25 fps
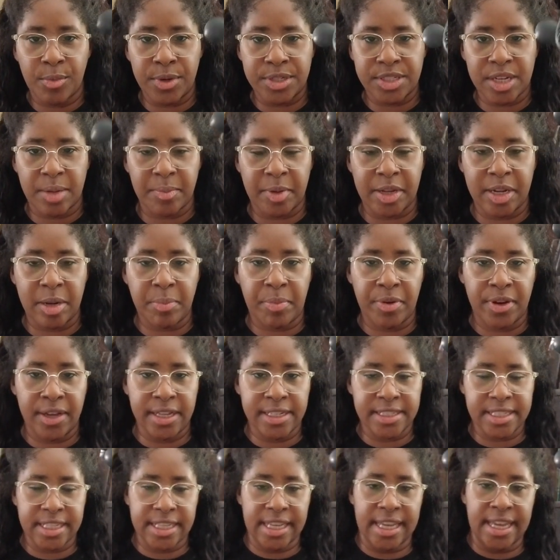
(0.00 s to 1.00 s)
which I'm gonna
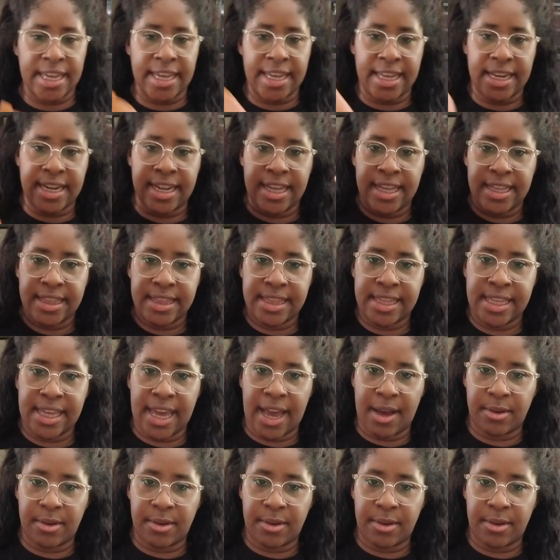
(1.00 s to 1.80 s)
put in the